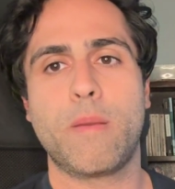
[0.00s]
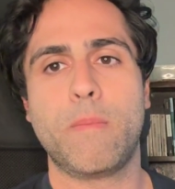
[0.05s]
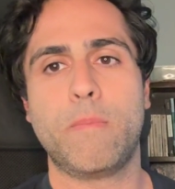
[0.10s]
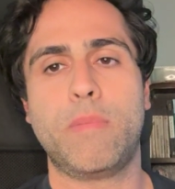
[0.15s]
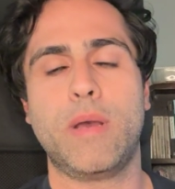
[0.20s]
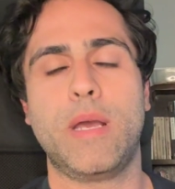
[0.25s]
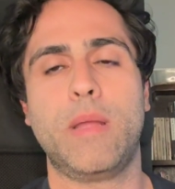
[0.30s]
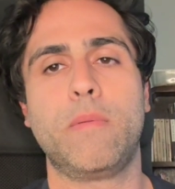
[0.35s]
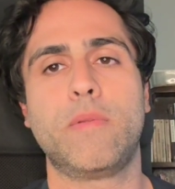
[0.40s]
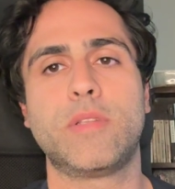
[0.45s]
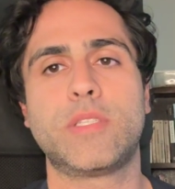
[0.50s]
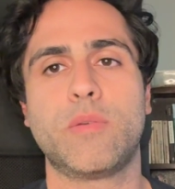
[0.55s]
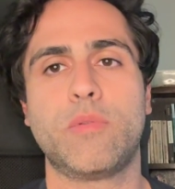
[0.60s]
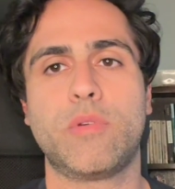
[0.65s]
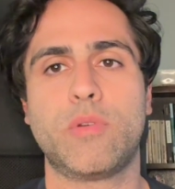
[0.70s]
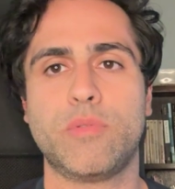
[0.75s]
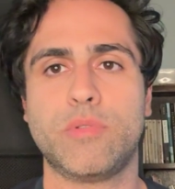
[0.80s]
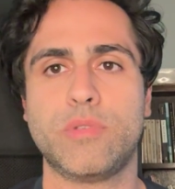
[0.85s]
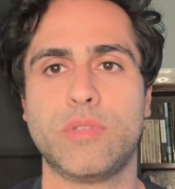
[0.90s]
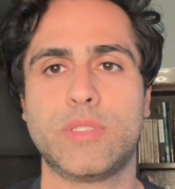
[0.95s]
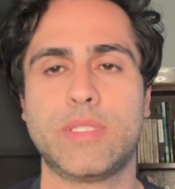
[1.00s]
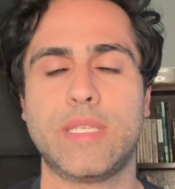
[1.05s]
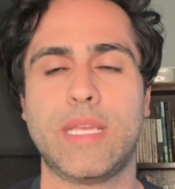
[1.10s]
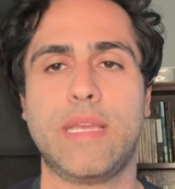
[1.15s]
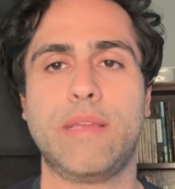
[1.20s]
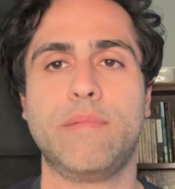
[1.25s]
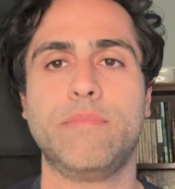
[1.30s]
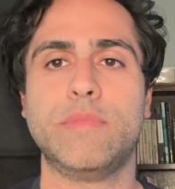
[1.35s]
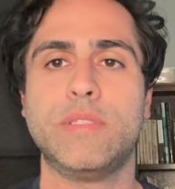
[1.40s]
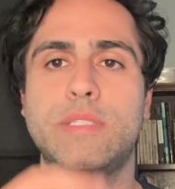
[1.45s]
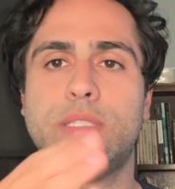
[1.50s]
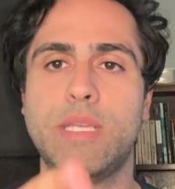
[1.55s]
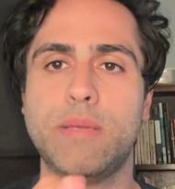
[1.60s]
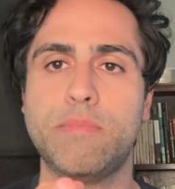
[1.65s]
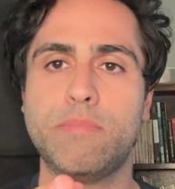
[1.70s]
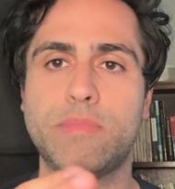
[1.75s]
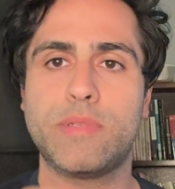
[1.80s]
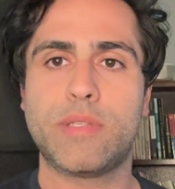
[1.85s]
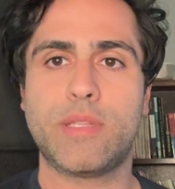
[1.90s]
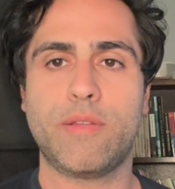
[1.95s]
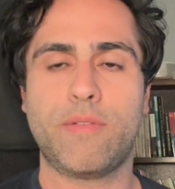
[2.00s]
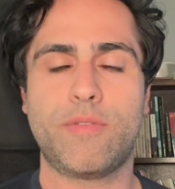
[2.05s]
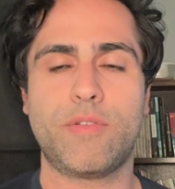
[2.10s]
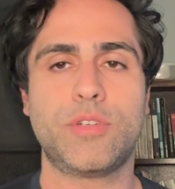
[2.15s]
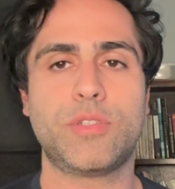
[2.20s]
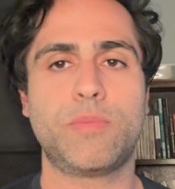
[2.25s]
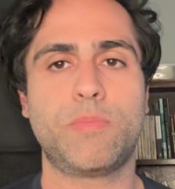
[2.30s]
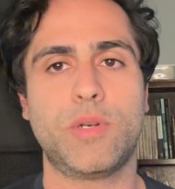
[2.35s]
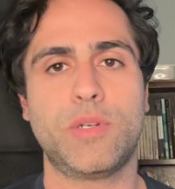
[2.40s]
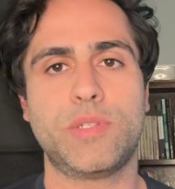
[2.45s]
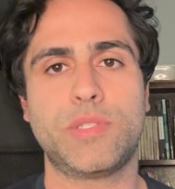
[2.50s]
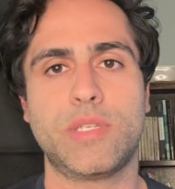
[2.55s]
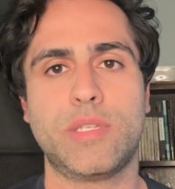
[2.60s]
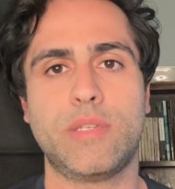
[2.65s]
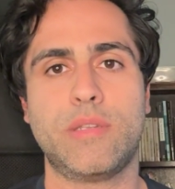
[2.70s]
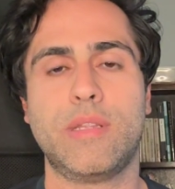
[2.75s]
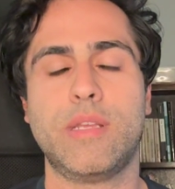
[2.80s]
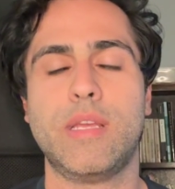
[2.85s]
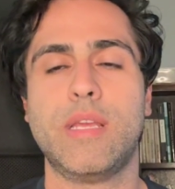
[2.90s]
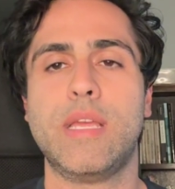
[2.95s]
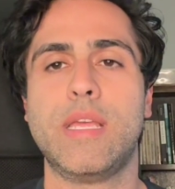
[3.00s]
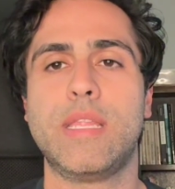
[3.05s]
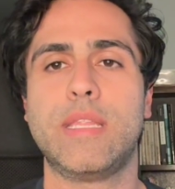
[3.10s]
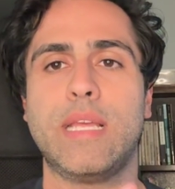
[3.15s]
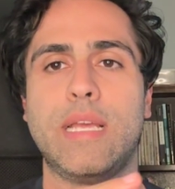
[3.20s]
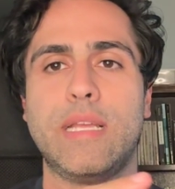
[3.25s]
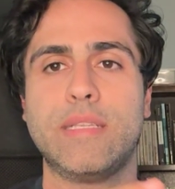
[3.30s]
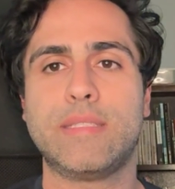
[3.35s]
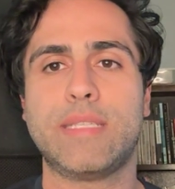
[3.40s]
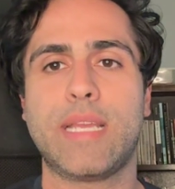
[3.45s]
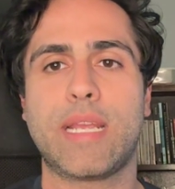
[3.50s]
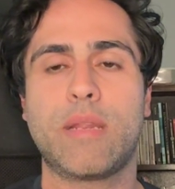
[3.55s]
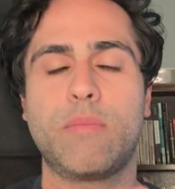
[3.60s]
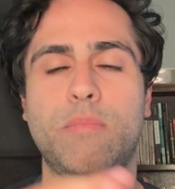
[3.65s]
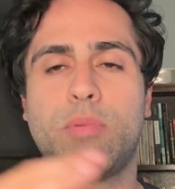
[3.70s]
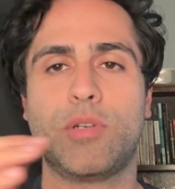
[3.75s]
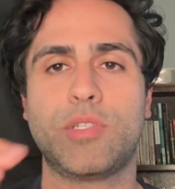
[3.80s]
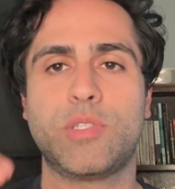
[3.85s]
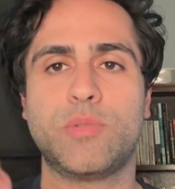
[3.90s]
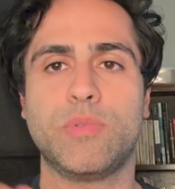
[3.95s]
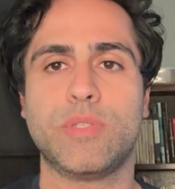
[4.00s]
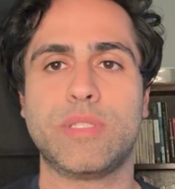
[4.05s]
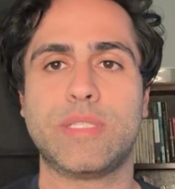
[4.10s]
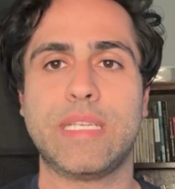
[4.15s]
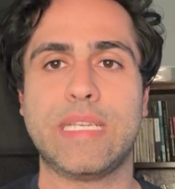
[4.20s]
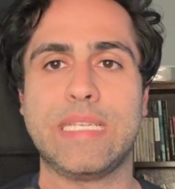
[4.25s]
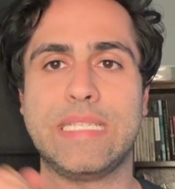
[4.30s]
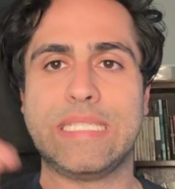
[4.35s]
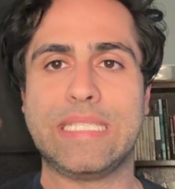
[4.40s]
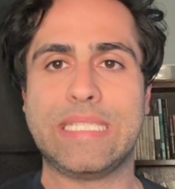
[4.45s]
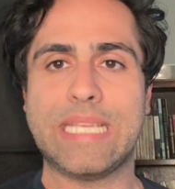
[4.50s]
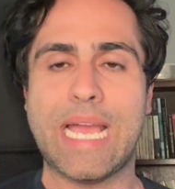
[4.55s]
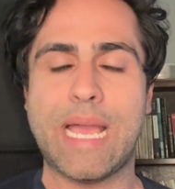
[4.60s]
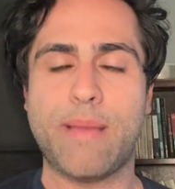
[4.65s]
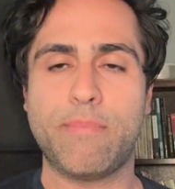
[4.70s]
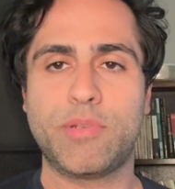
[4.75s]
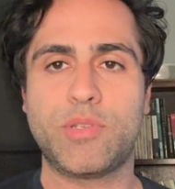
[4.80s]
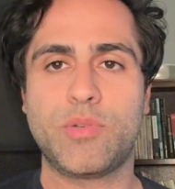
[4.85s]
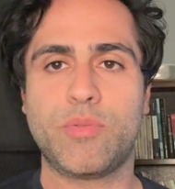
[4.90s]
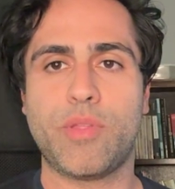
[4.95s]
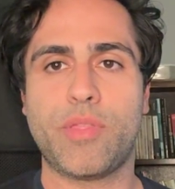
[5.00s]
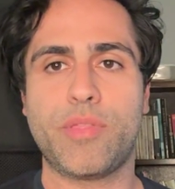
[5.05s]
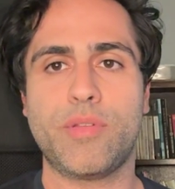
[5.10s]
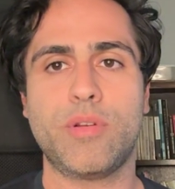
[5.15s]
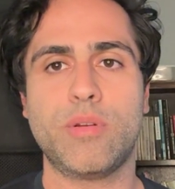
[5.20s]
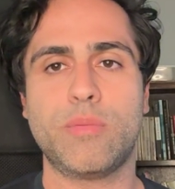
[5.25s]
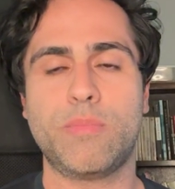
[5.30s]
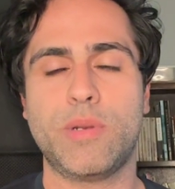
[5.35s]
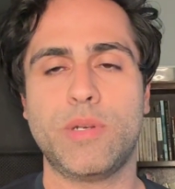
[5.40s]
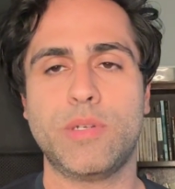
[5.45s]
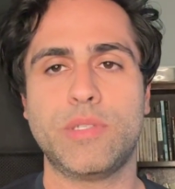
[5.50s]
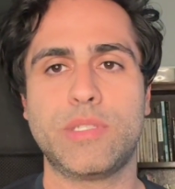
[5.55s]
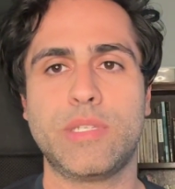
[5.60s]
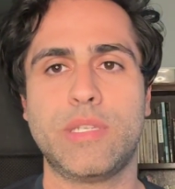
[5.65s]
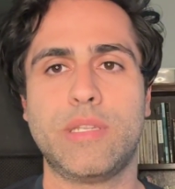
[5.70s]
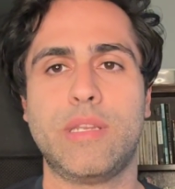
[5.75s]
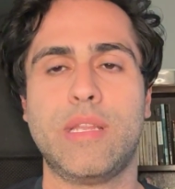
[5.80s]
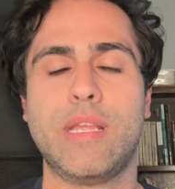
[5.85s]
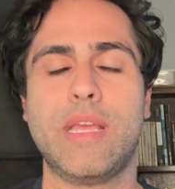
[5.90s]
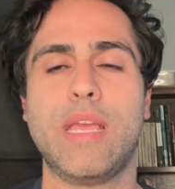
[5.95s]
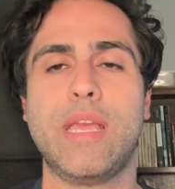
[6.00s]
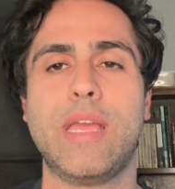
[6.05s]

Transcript: but someone will say zip to the first person. That second person will say zap to a third person.